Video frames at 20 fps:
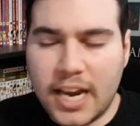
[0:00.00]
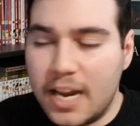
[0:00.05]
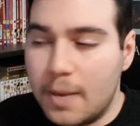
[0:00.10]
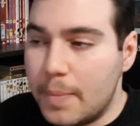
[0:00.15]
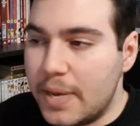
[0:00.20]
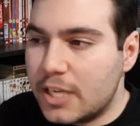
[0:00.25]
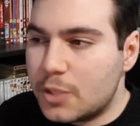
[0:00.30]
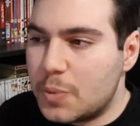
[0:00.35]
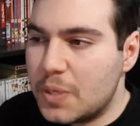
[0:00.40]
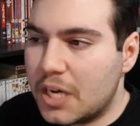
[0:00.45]
And it
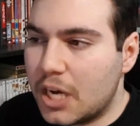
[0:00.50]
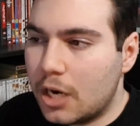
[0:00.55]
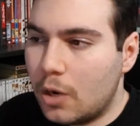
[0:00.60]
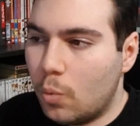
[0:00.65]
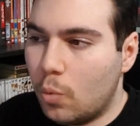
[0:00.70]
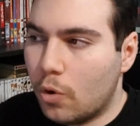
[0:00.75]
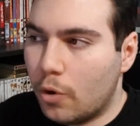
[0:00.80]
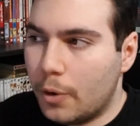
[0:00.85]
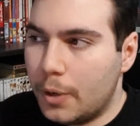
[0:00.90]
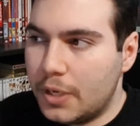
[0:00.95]
makes me kind of
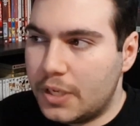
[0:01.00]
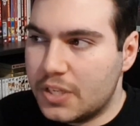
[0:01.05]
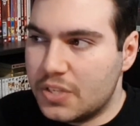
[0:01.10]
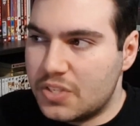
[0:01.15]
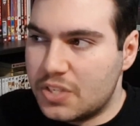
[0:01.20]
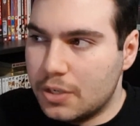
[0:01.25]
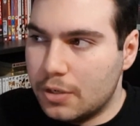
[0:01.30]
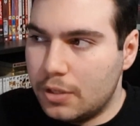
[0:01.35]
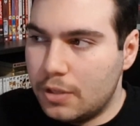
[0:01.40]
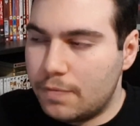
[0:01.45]
worried,
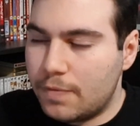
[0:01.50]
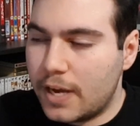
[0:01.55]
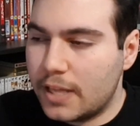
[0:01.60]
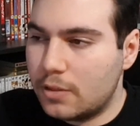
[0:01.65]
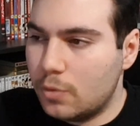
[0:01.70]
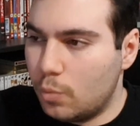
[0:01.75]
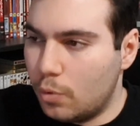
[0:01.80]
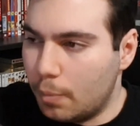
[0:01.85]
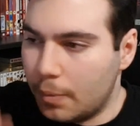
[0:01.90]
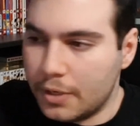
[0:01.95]
considering the
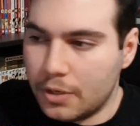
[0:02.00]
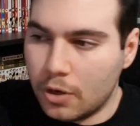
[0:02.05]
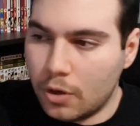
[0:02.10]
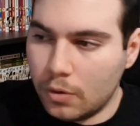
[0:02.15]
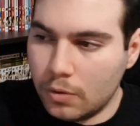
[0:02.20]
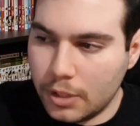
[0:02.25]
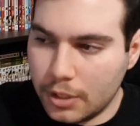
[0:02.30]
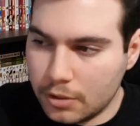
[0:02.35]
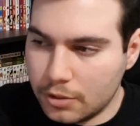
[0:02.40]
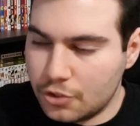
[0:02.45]
fact that what we
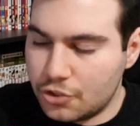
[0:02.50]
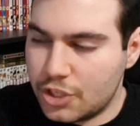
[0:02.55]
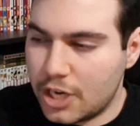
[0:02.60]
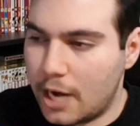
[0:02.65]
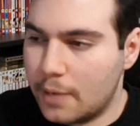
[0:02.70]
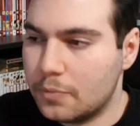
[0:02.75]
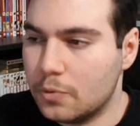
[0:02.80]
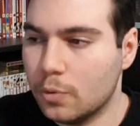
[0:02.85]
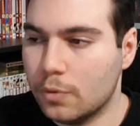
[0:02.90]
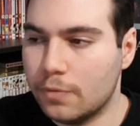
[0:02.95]
know later in the
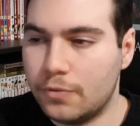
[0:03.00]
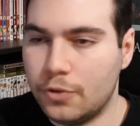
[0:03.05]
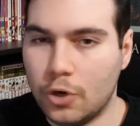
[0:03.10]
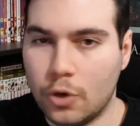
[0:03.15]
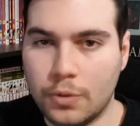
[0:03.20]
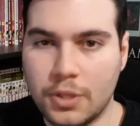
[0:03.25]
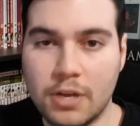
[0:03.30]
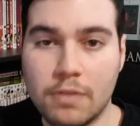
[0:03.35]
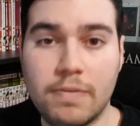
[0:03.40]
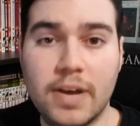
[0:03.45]
chapter with, you
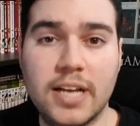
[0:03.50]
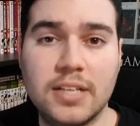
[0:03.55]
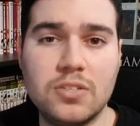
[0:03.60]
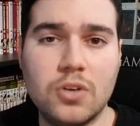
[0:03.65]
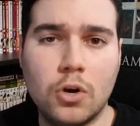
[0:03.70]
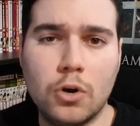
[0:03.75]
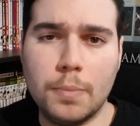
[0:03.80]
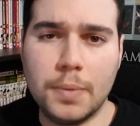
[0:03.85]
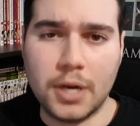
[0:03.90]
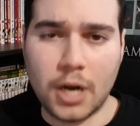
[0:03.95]
know, the Advanced
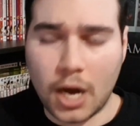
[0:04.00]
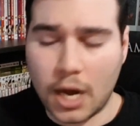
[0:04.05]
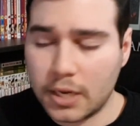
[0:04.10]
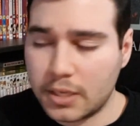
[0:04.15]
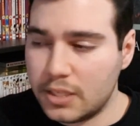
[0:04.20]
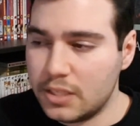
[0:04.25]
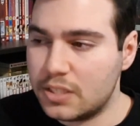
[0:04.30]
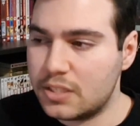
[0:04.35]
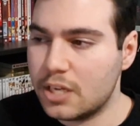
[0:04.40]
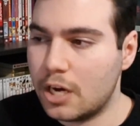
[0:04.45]
Armament
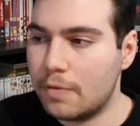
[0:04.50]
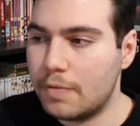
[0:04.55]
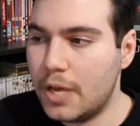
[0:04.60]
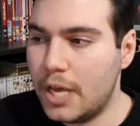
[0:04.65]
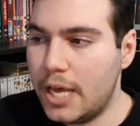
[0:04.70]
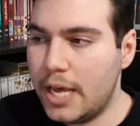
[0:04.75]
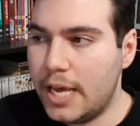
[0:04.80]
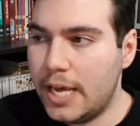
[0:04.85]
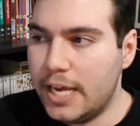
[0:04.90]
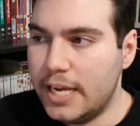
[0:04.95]
Haki stuff,
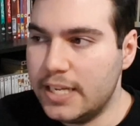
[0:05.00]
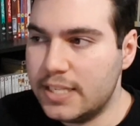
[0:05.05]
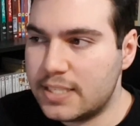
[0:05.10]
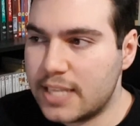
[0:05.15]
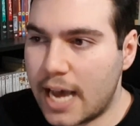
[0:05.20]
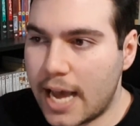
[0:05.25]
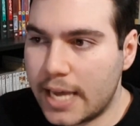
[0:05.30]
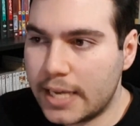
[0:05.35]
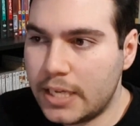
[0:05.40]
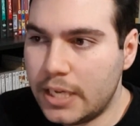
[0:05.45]
is
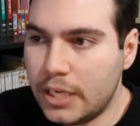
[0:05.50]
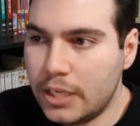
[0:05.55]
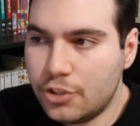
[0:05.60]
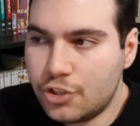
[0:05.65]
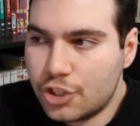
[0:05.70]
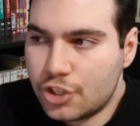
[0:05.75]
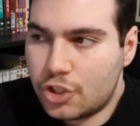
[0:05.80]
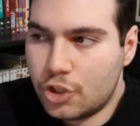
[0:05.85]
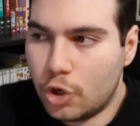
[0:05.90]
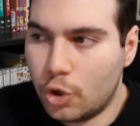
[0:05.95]
that he
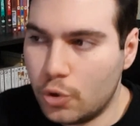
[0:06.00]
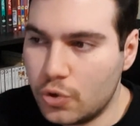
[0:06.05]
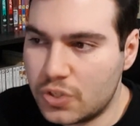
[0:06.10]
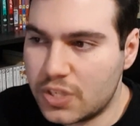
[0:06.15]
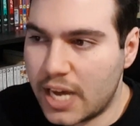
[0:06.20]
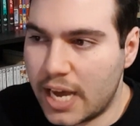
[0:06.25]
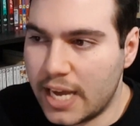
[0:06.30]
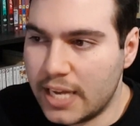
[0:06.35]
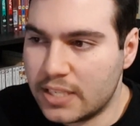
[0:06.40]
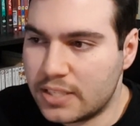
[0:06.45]
just knows
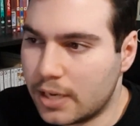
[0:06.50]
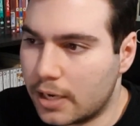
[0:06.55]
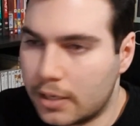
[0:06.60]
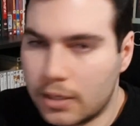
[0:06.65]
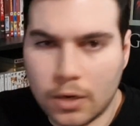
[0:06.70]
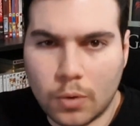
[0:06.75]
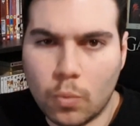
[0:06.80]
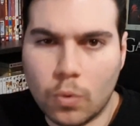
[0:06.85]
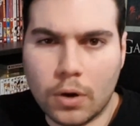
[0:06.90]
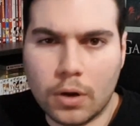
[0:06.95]
that it's not
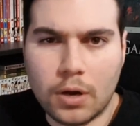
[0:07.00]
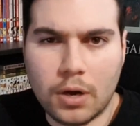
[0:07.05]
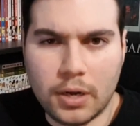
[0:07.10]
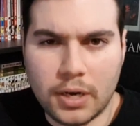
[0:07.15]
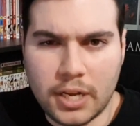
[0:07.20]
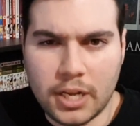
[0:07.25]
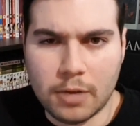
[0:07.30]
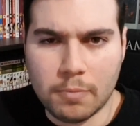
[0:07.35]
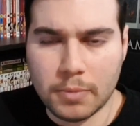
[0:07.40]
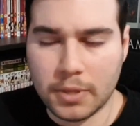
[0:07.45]
going to work on
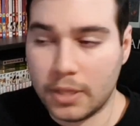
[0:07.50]
him.